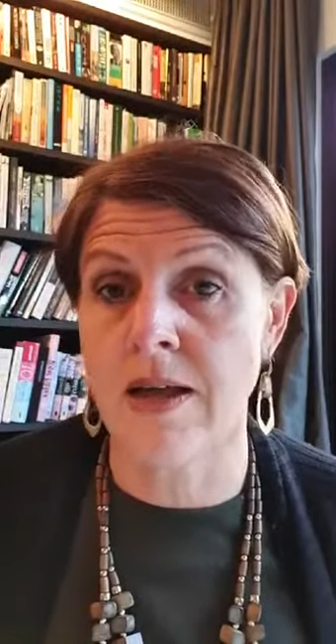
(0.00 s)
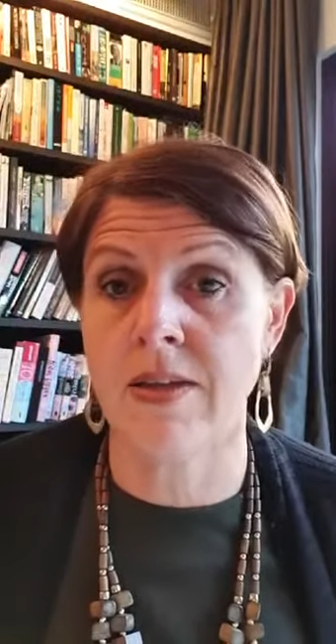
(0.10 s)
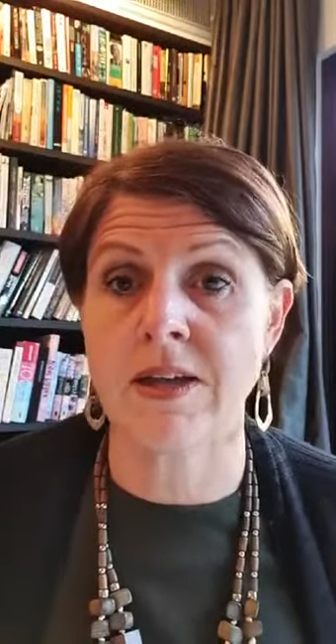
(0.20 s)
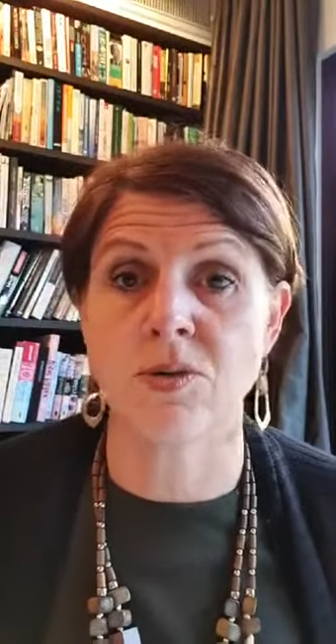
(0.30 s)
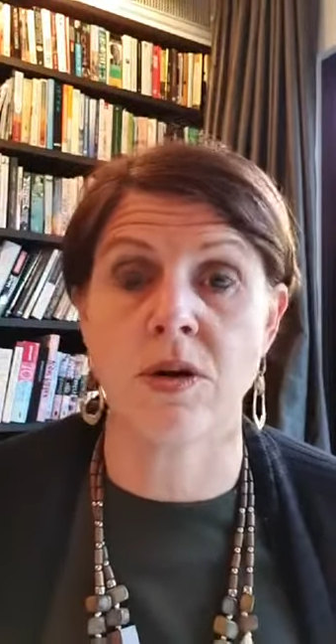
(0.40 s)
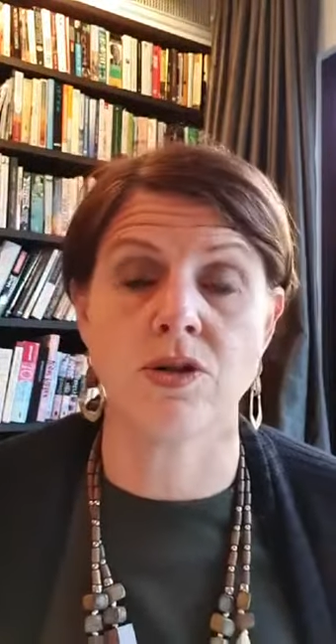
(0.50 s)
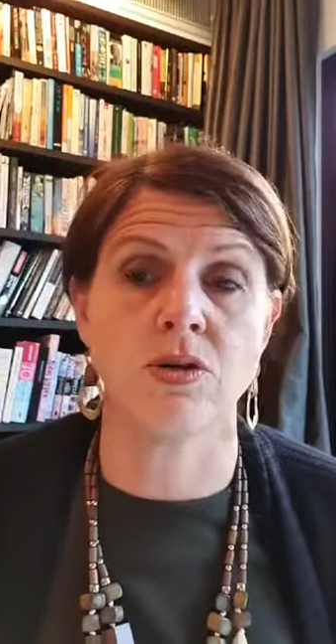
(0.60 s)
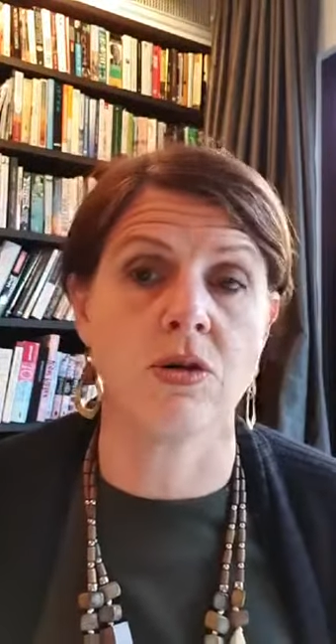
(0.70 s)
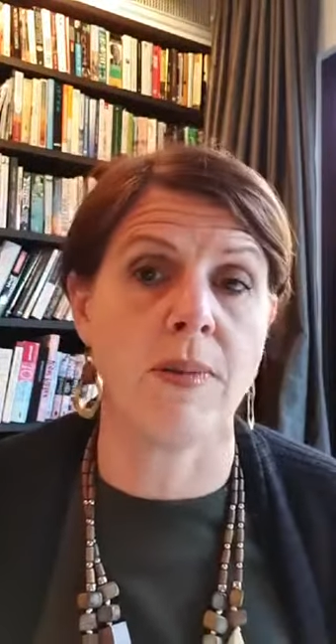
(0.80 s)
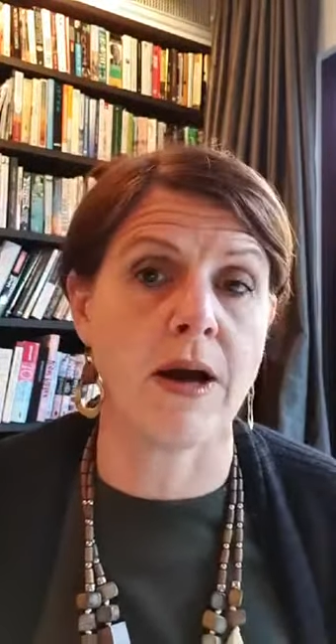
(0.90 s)
and that's where I
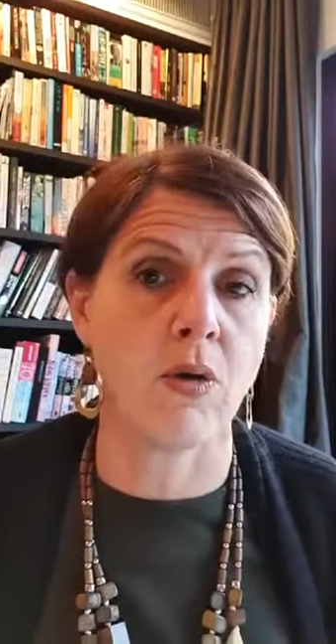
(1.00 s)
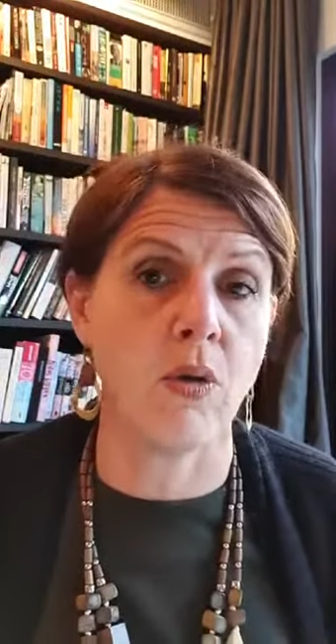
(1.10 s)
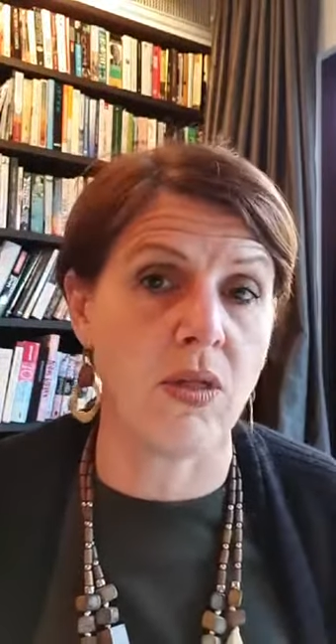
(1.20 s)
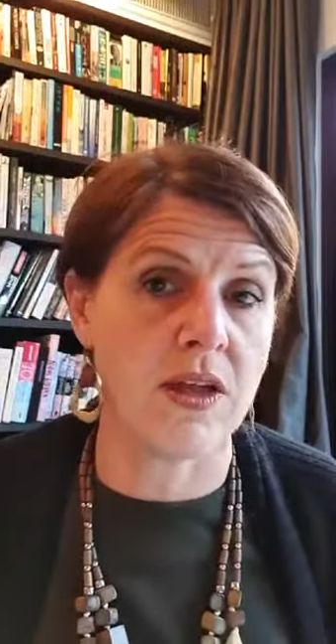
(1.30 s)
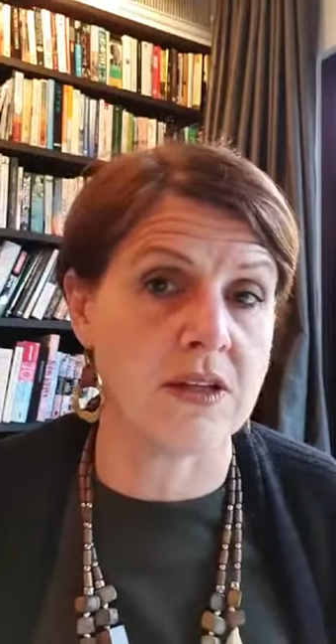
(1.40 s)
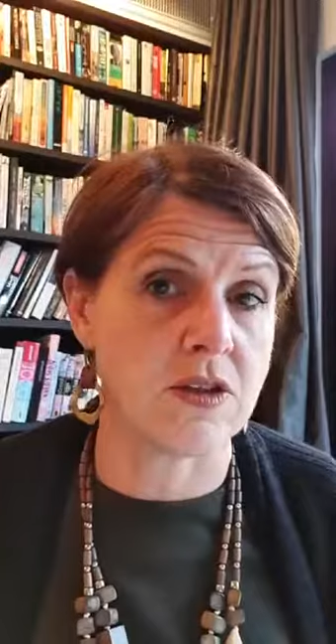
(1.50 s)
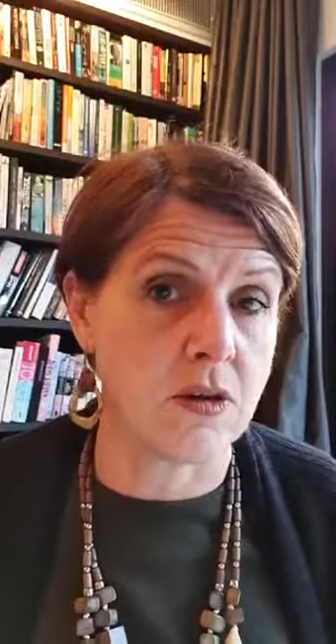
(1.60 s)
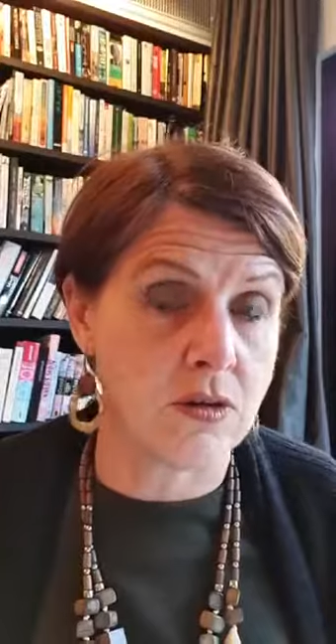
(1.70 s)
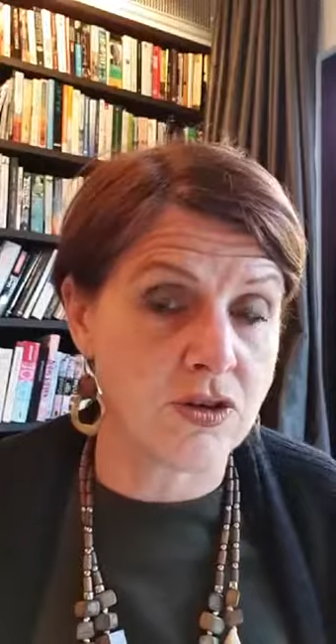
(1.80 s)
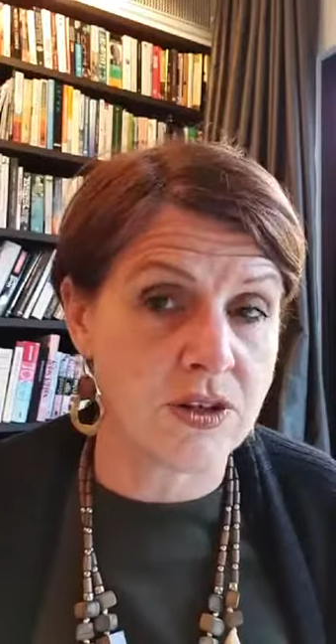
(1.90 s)
talk about all things
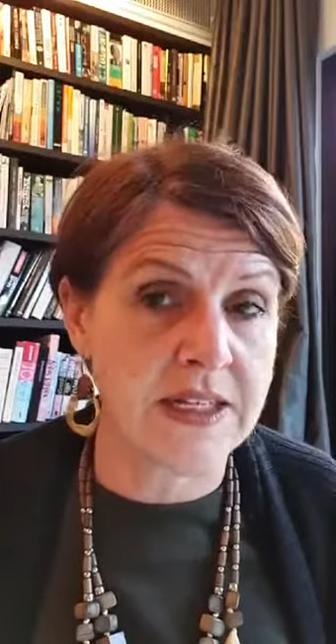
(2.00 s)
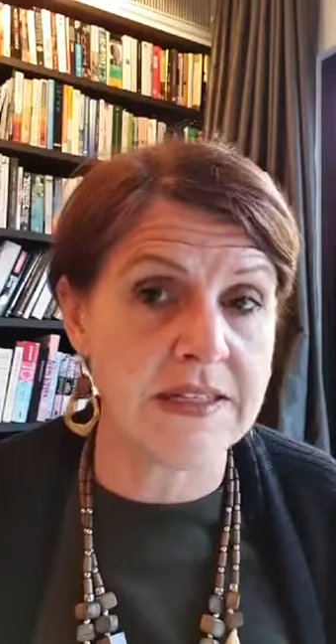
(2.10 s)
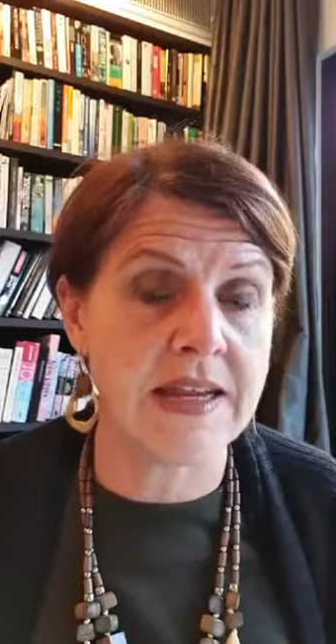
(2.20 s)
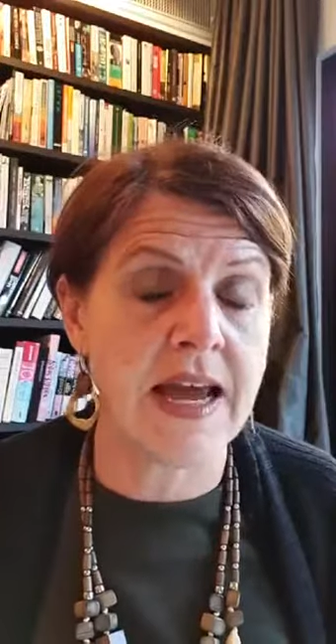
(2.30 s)
laundries